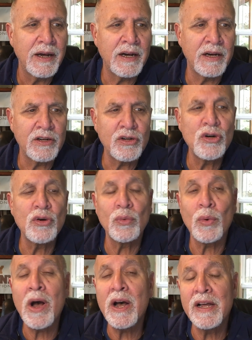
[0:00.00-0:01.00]

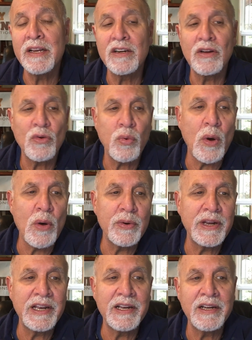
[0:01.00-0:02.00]
Quran
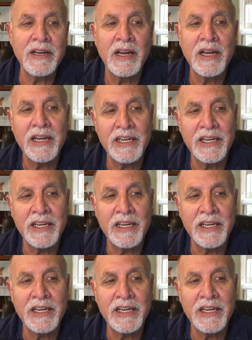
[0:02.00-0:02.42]
quoting